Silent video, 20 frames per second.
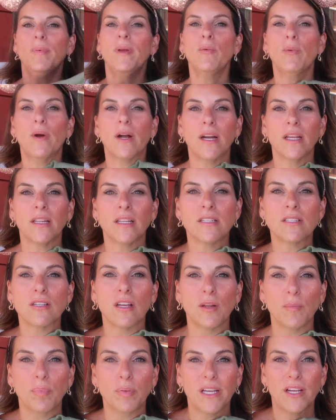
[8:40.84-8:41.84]
be wearing this
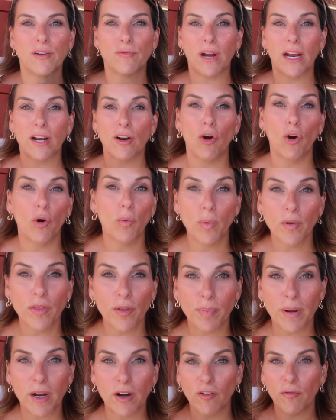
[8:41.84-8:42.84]
on the plane ride home with
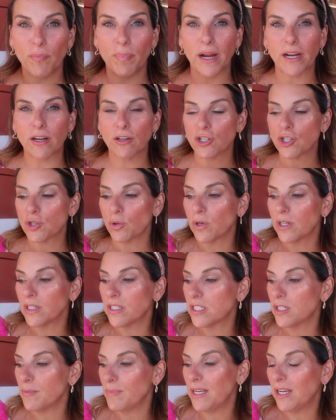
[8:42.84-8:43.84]
a pair of biker
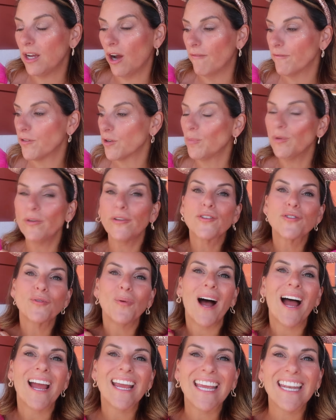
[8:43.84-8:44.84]
shorts to be comfortable so
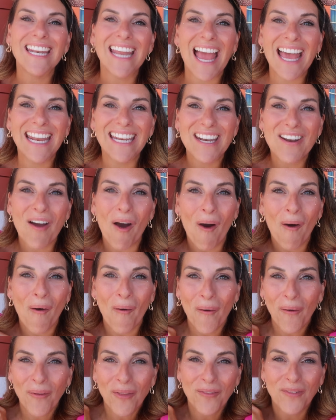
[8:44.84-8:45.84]
I can edit
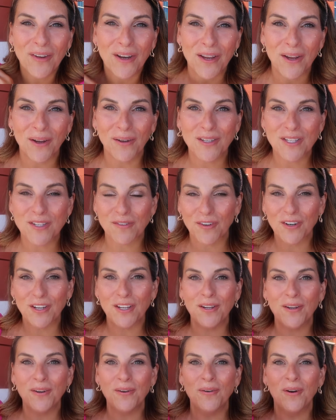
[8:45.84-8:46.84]
all the videos for
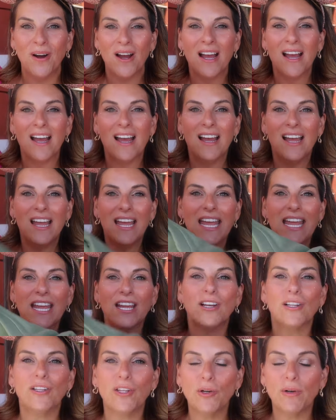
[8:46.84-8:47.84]
you,
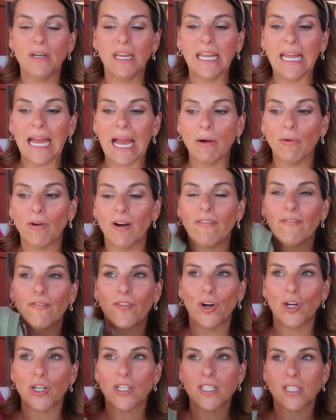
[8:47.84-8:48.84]
including our
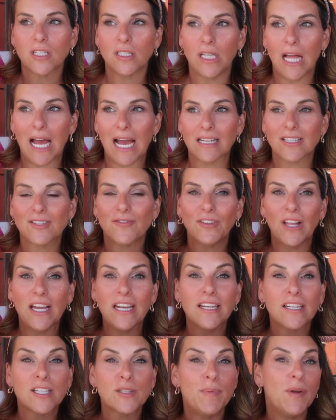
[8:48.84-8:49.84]
first class
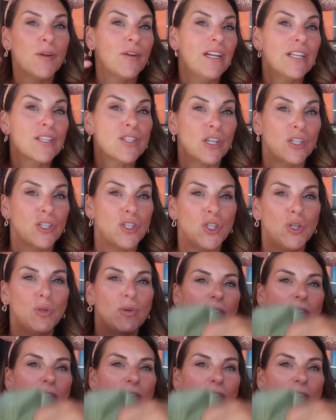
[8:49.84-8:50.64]
flight experience on two